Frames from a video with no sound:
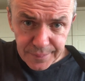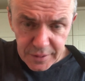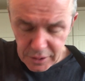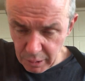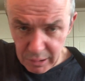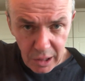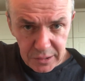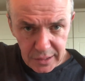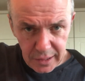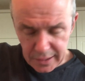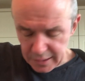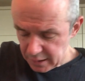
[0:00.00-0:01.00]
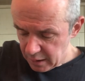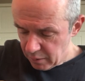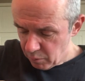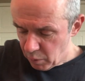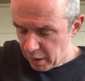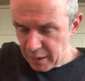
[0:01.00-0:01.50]
So I count it like this:
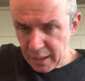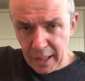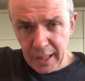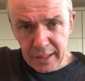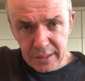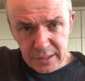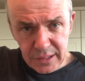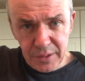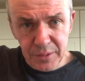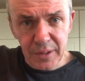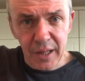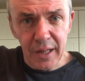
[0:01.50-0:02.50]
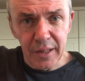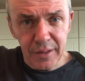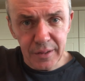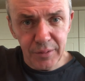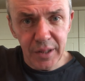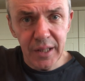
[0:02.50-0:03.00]
1, 2,
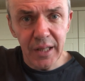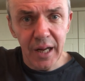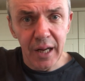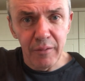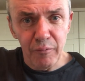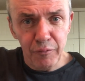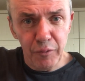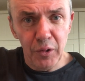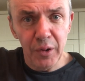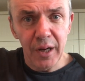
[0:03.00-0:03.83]
3, 4,